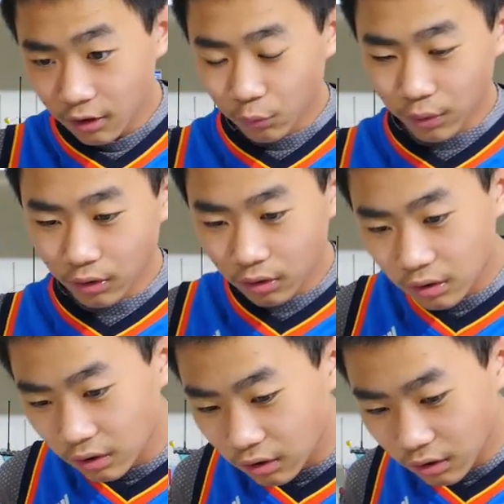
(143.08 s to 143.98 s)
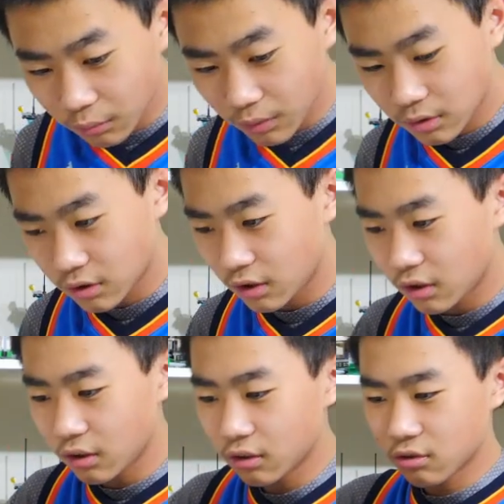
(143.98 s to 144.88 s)
we look in and we
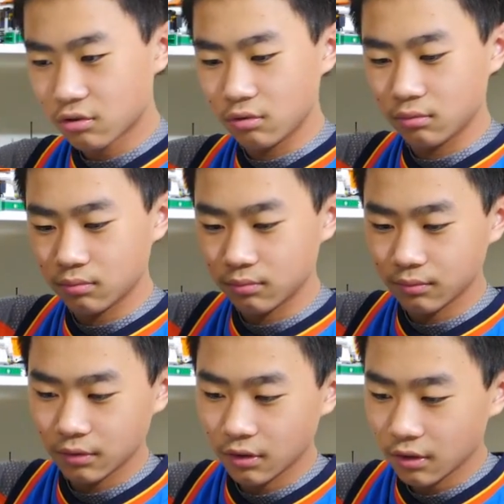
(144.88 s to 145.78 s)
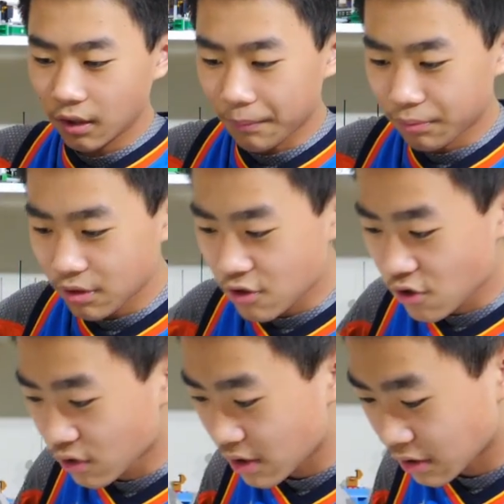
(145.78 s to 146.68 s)
see the shoe. I'm pretty
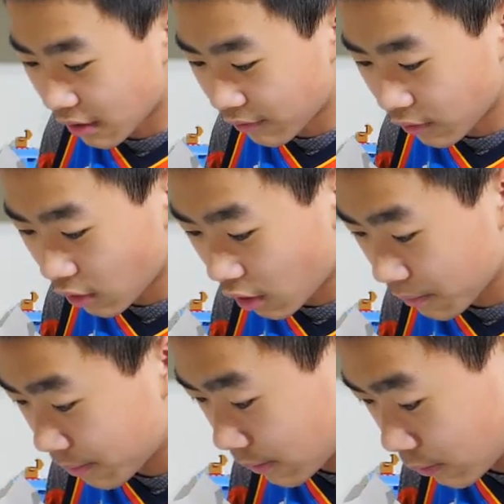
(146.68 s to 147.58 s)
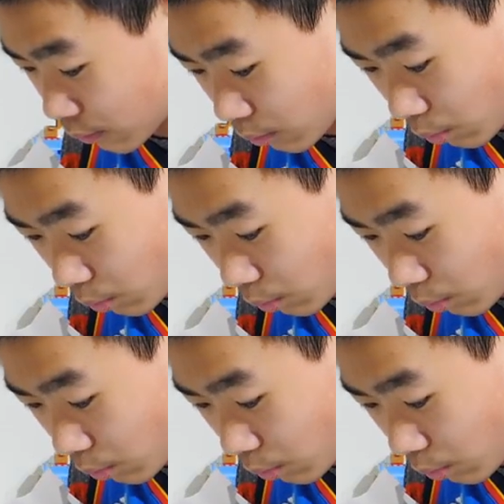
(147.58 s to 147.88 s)
sure these have not been